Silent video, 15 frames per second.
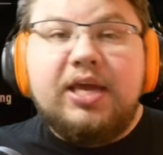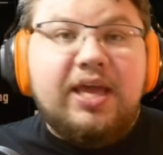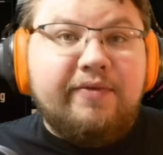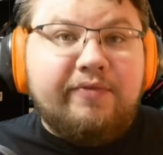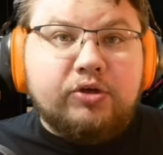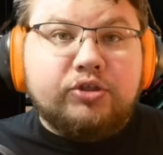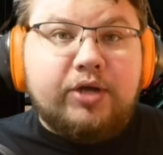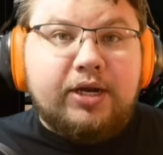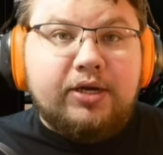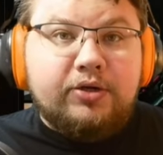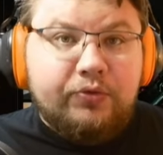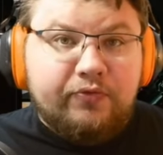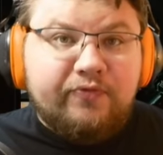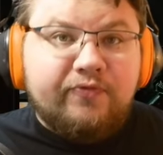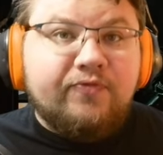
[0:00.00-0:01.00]
if you're trying
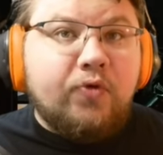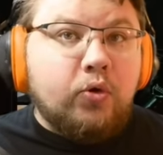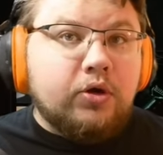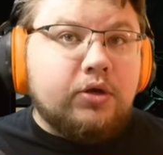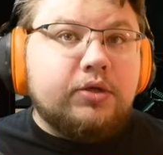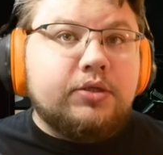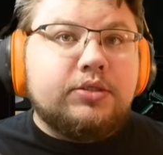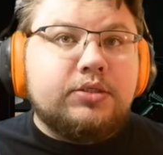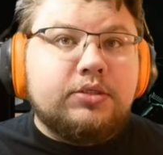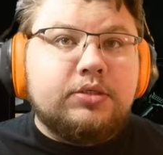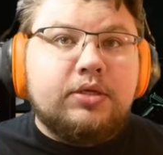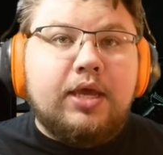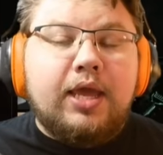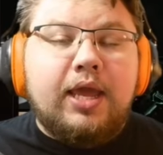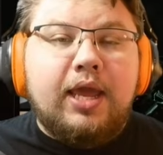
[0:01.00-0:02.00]
to force
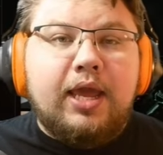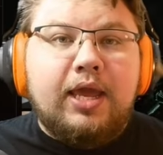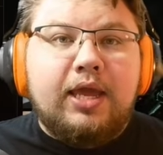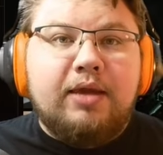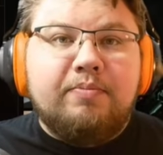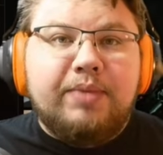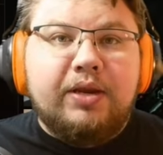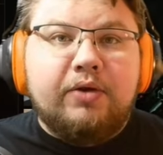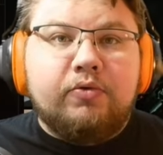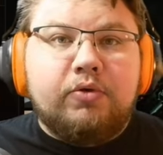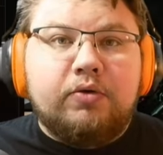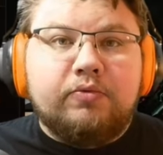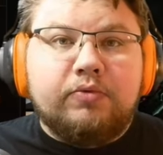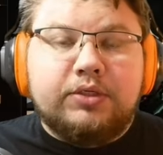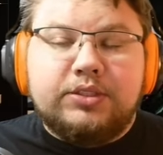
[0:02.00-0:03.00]
a
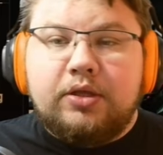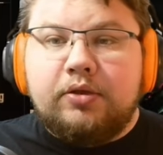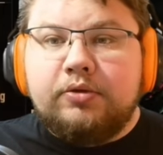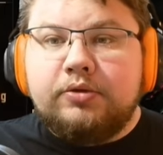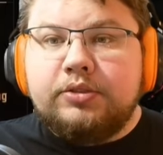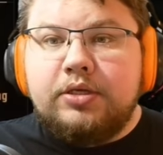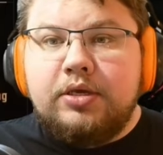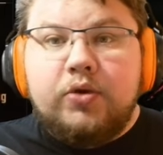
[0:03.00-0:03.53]
mineral result,